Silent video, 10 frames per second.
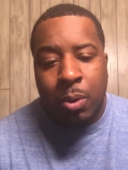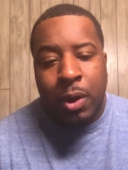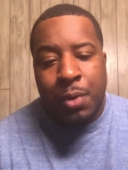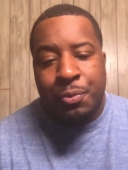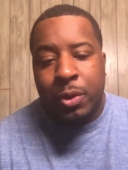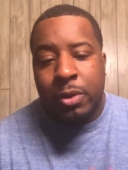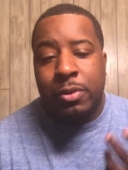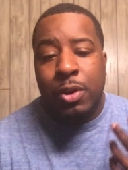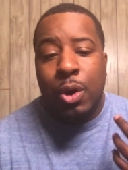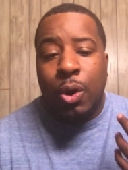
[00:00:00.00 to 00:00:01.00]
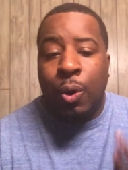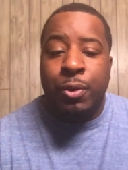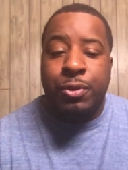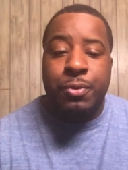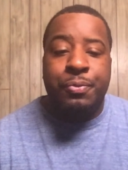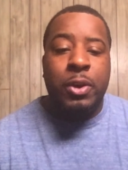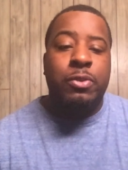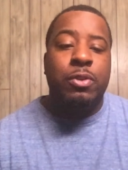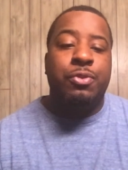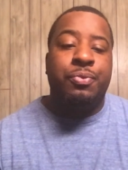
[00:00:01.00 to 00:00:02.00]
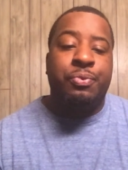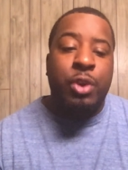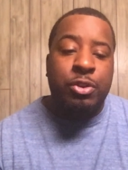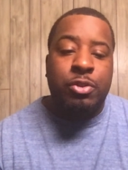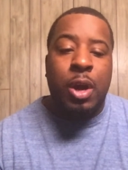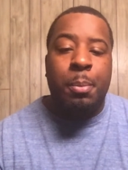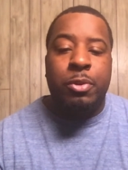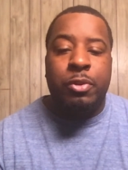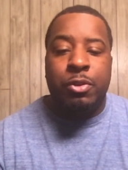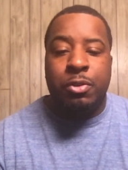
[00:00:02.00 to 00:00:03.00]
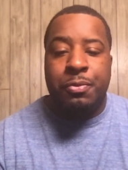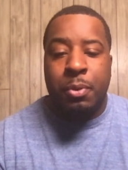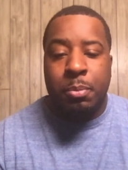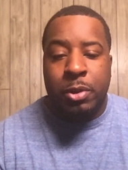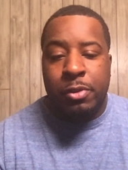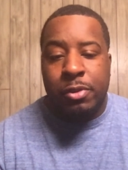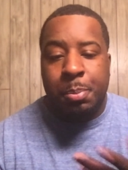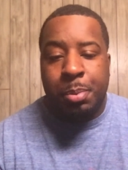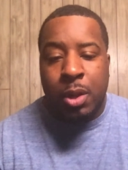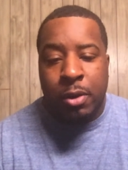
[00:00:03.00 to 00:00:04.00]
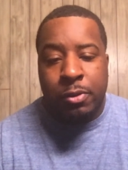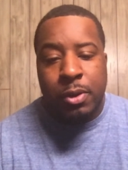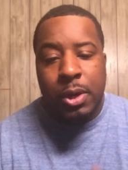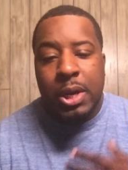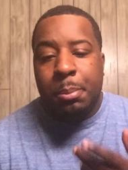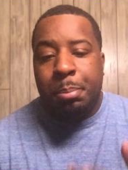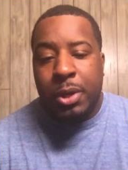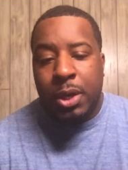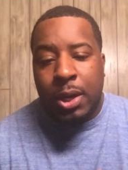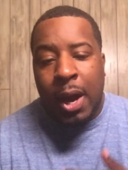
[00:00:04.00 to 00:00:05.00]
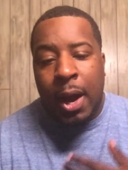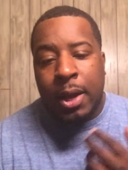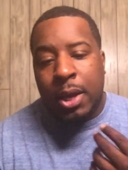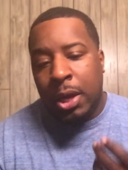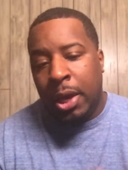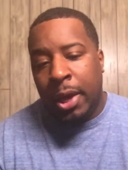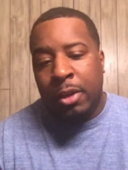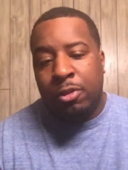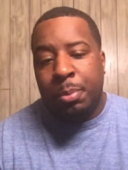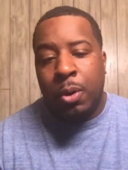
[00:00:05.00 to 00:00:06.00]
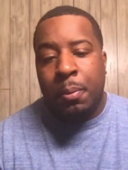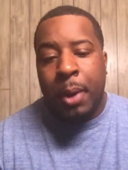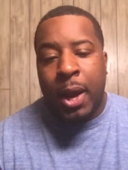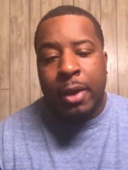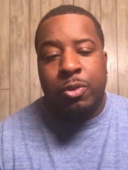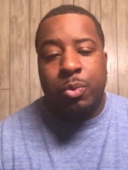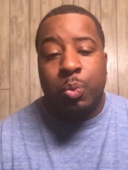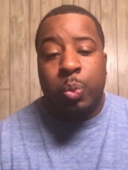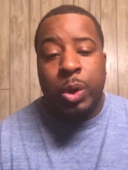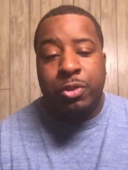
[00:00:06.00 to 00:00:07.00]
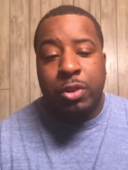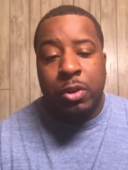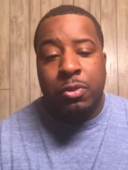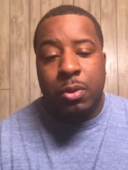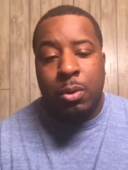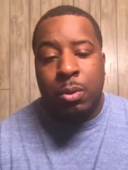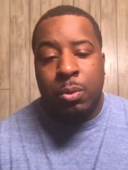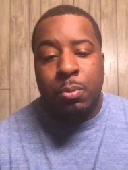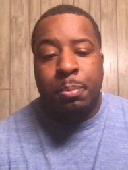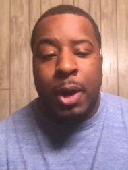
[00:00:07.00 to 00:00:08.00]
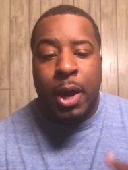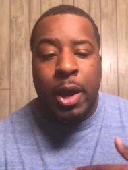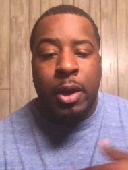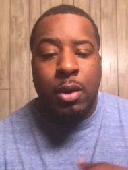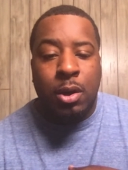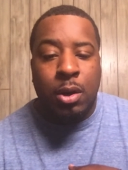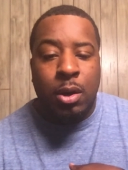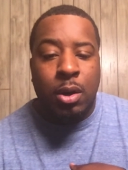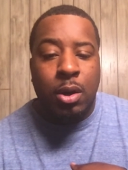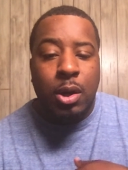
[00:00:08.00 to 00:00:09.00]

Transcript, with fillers: Netflix also faces fresh competition from Disney Plus, Peacock, and HBO Max, which is owned by uh,